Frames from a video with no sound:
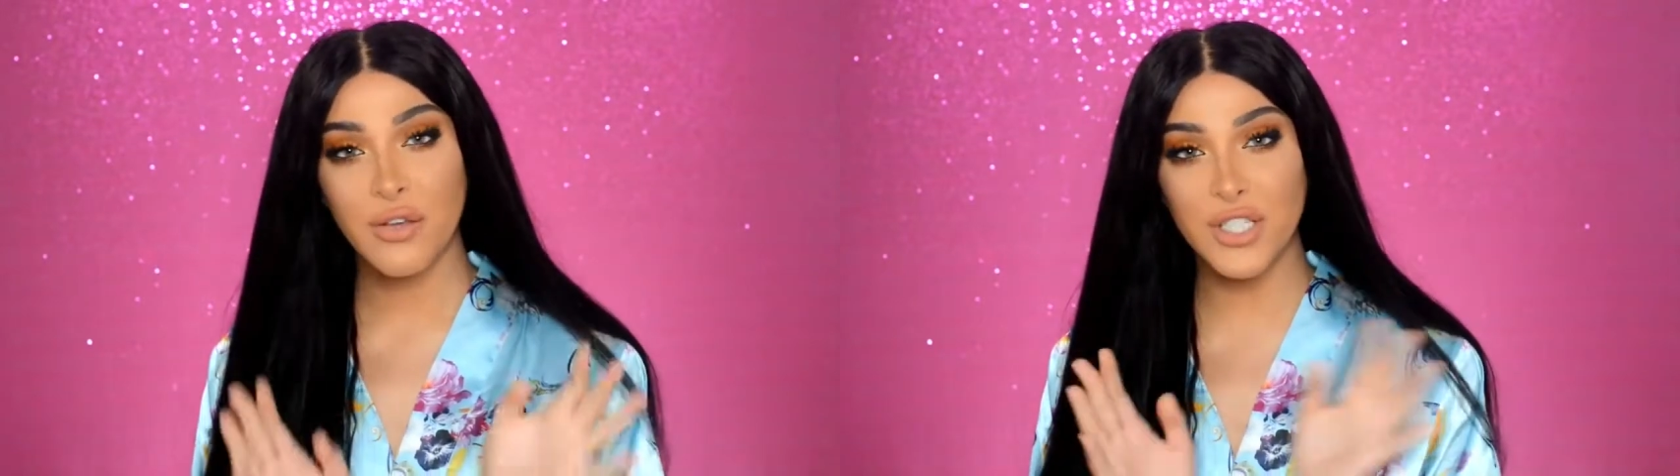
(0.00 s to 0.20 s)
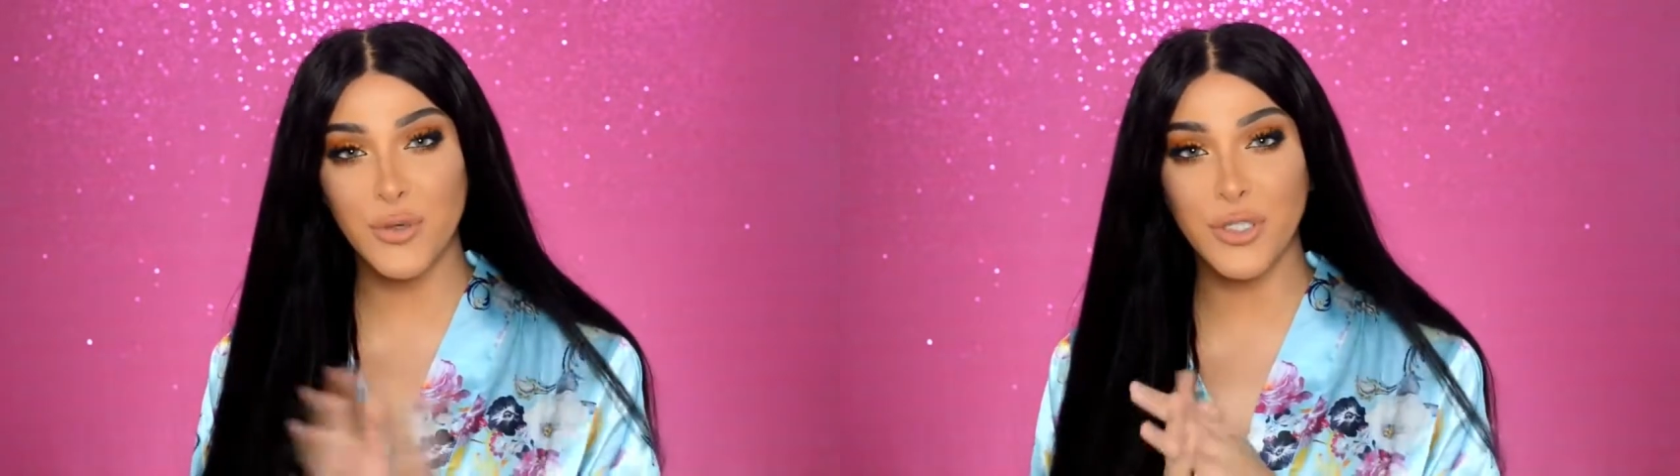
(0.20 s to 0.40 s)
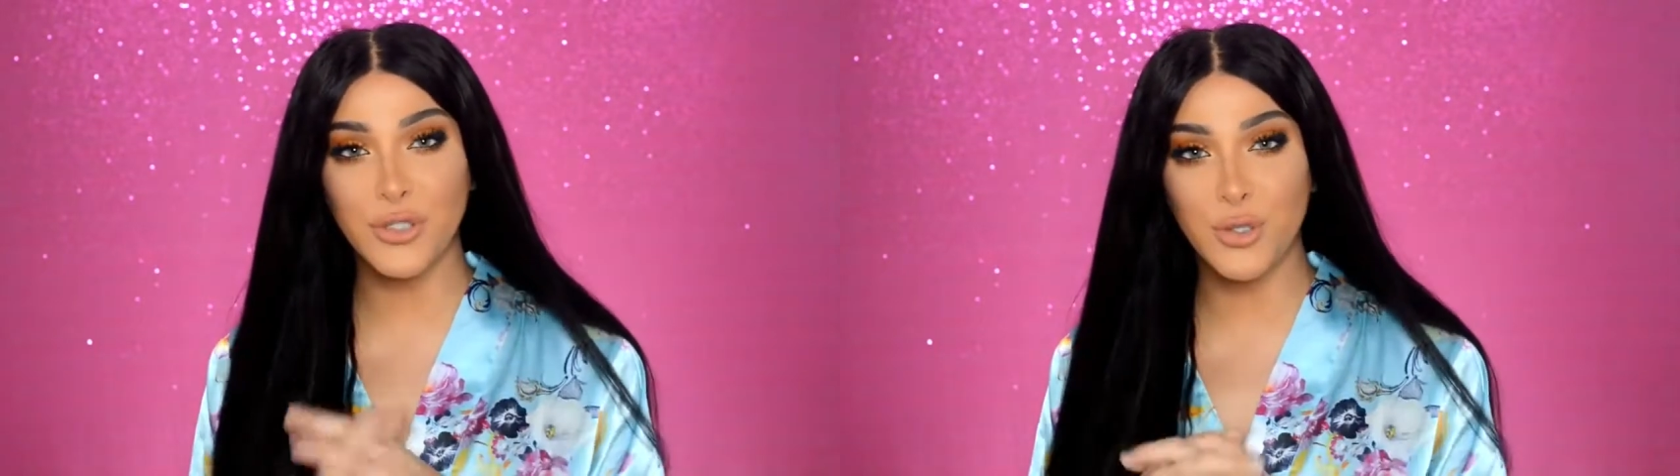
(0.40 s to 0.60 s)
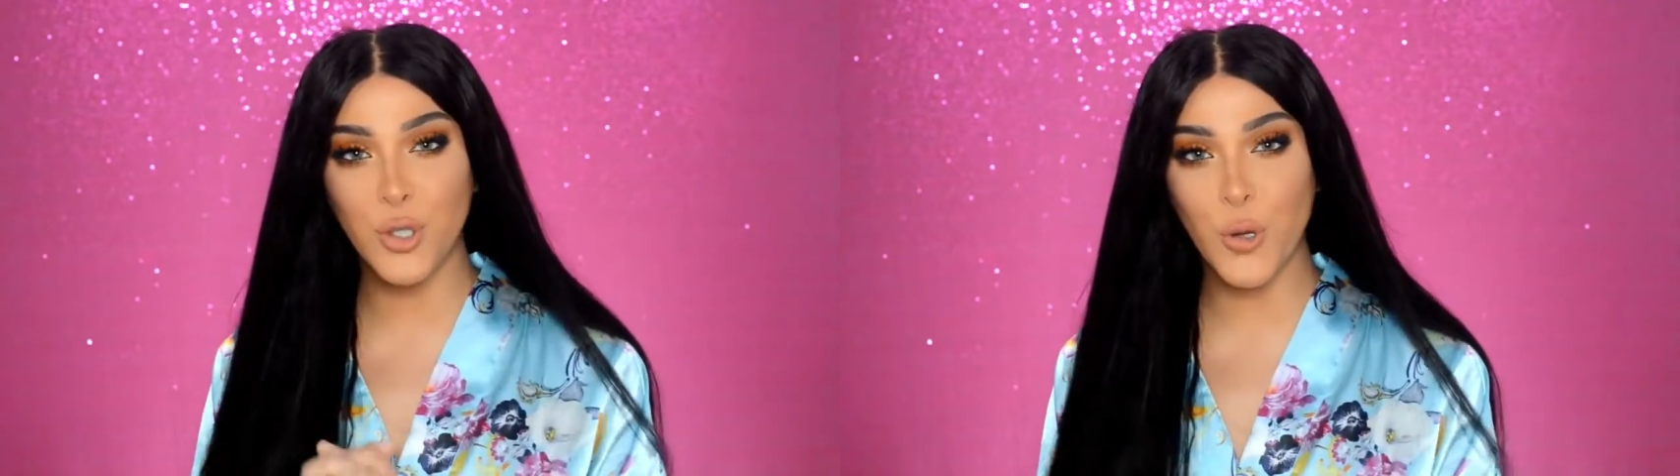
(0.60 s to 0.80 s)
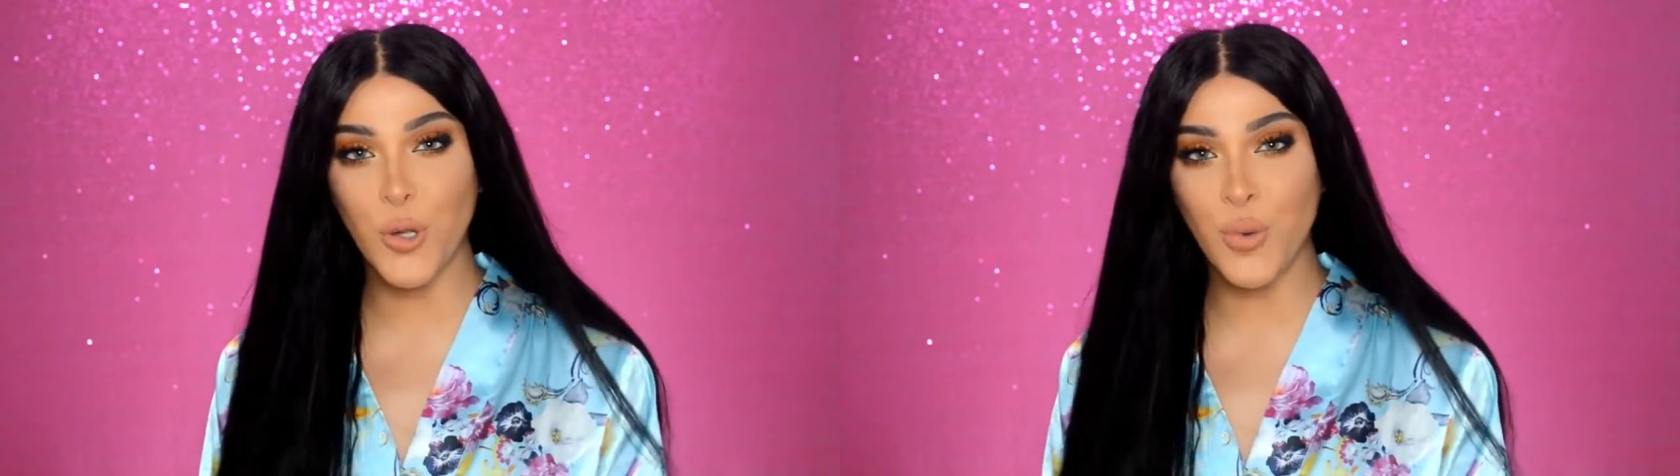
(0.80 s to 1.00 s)
because I wanted
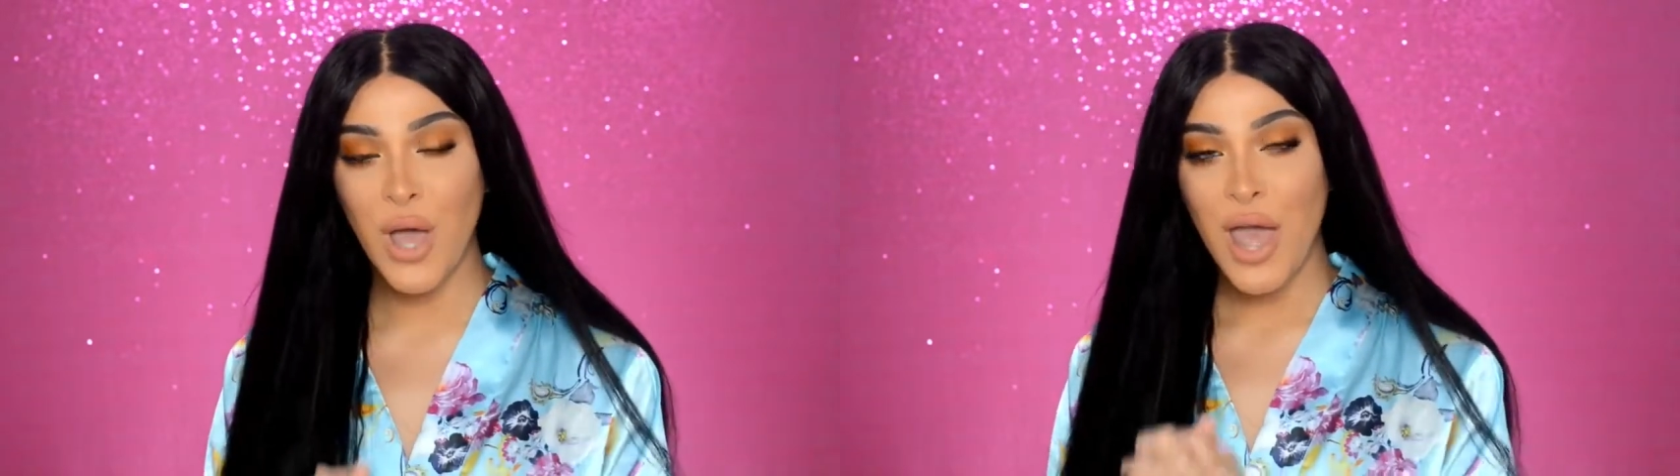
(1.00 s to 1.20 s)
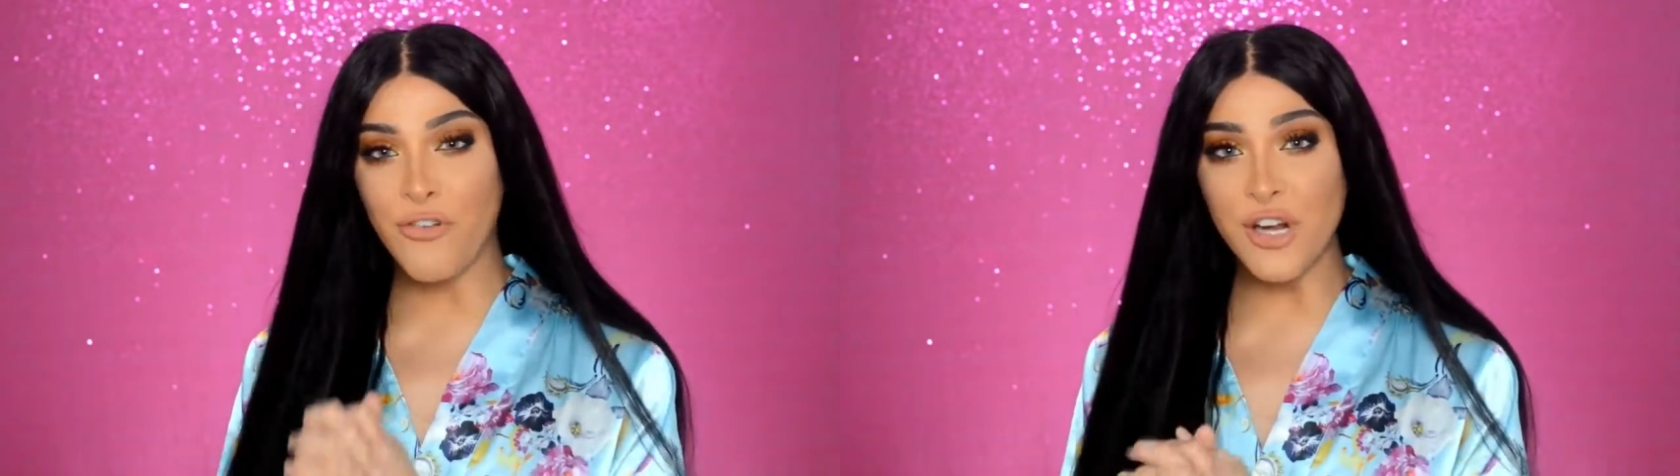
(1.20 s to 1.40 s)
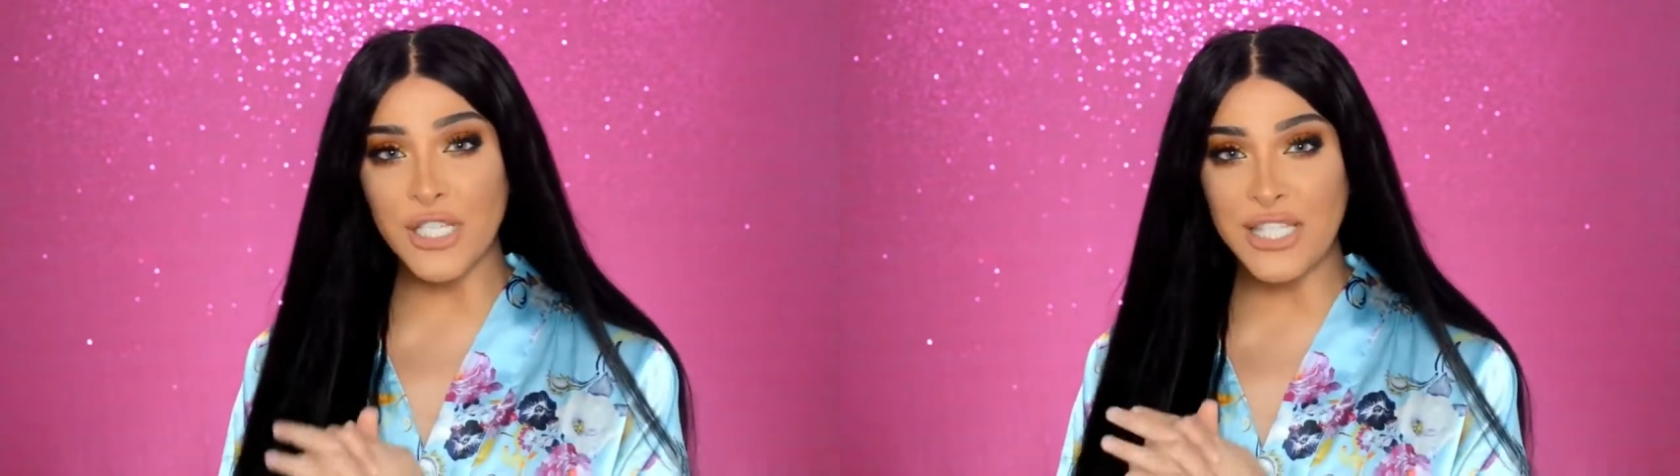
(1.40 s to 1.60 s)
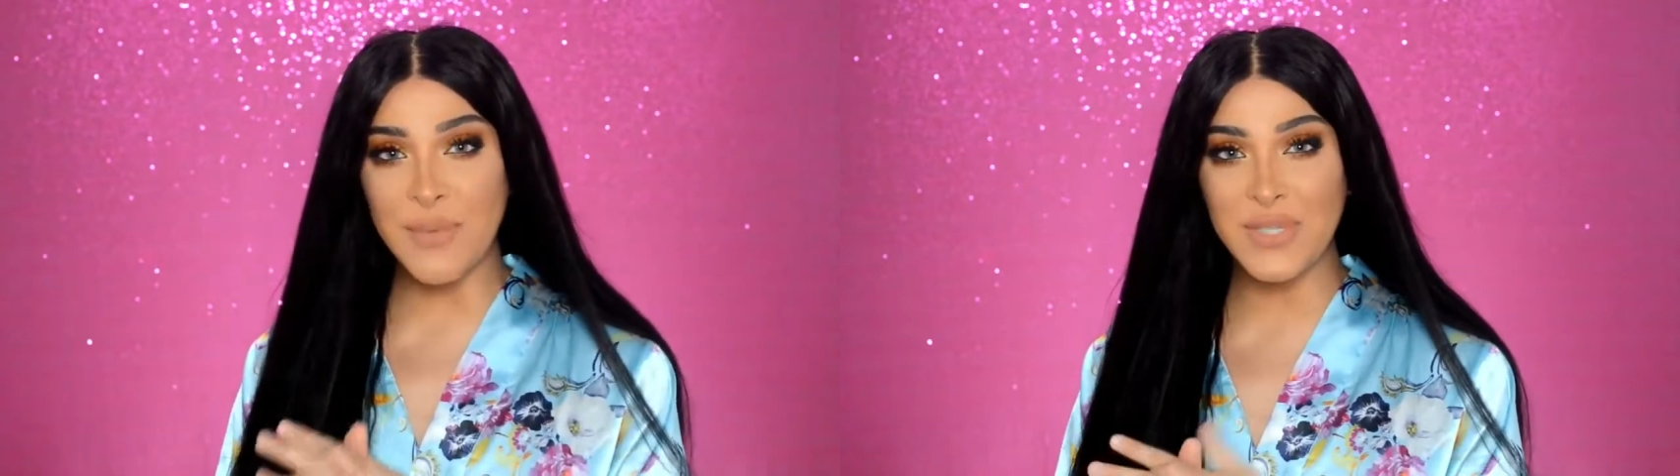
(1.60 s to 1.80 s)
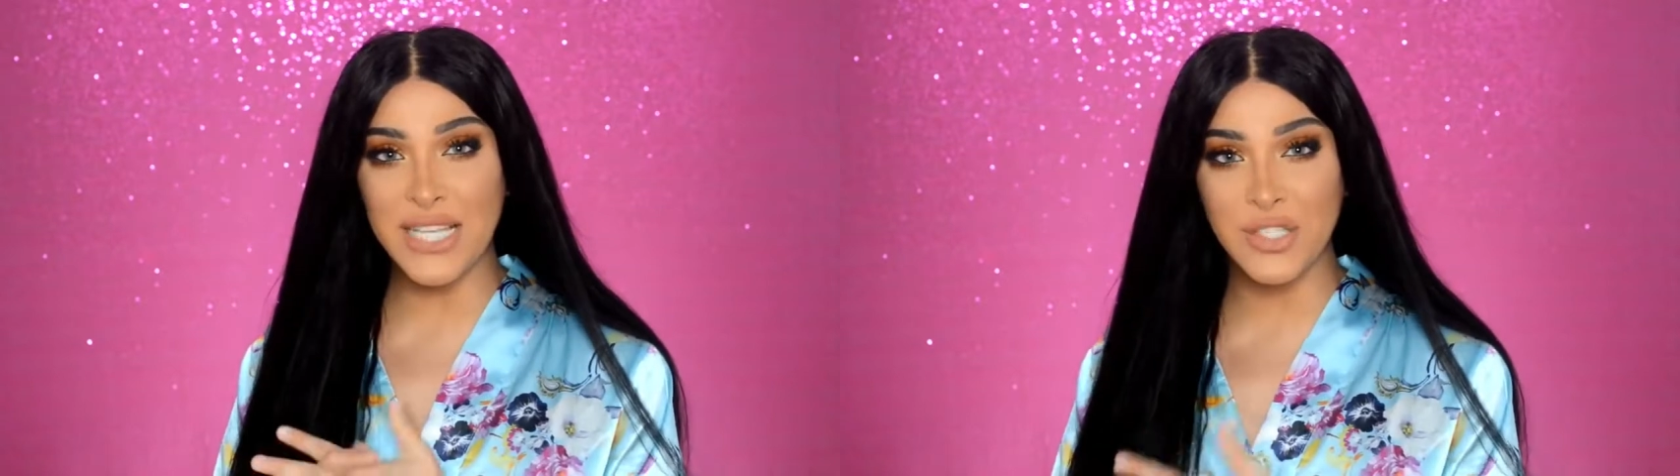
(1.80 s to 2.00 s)
to show you the
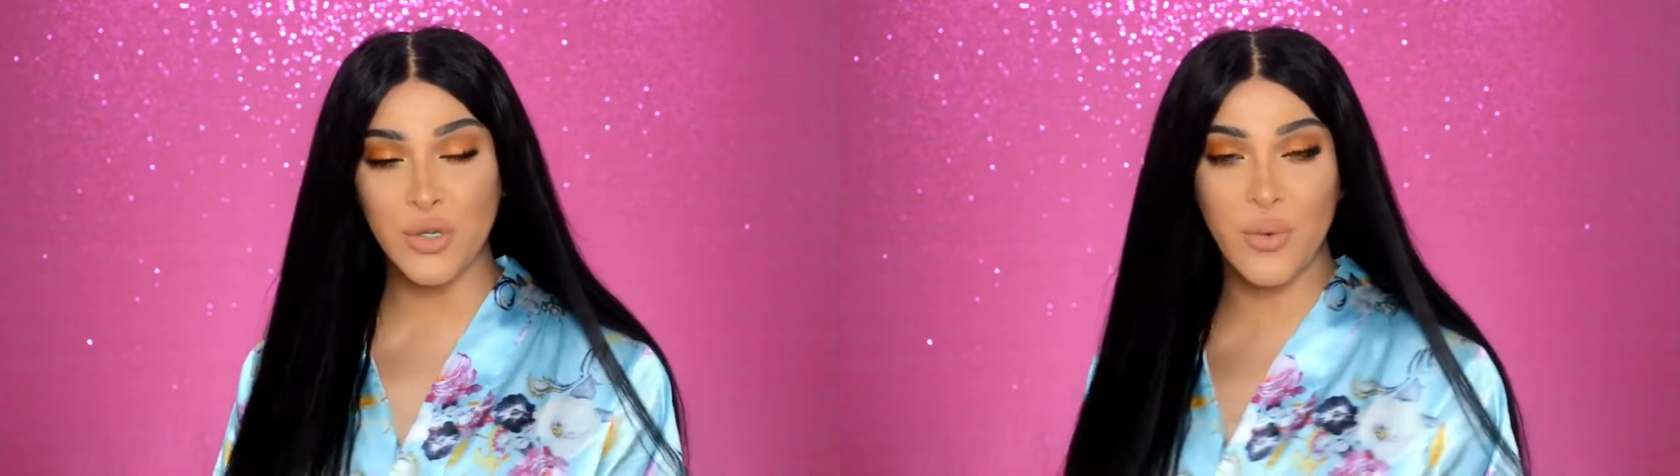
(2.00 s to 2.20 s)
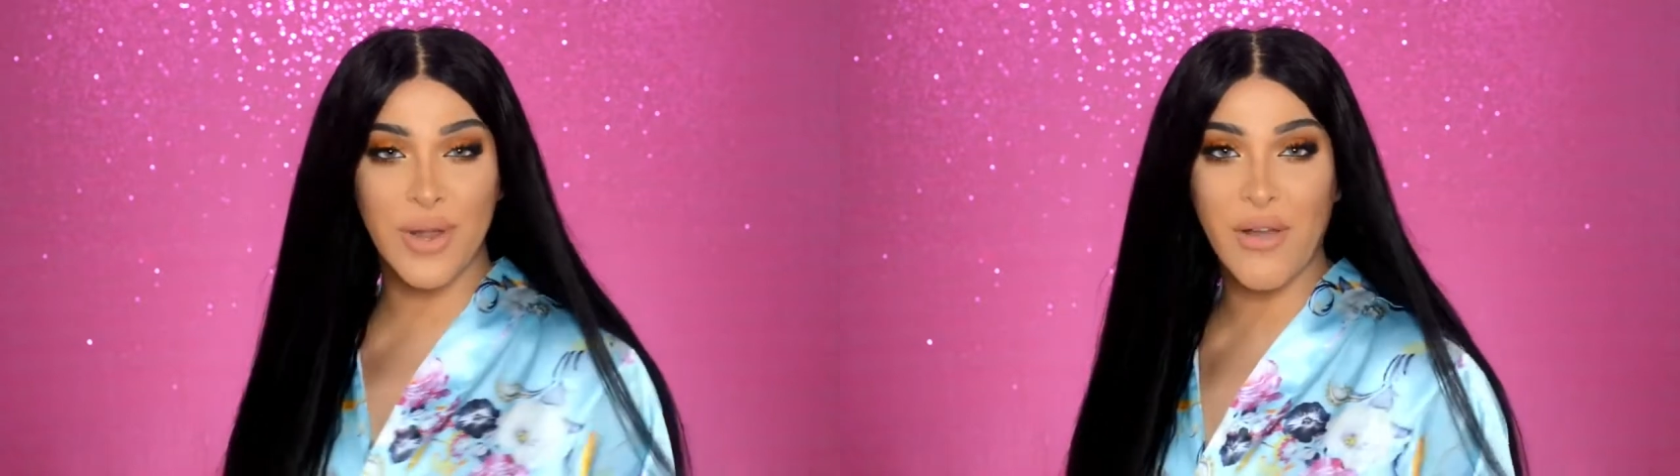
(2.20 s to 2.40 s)
first steps I do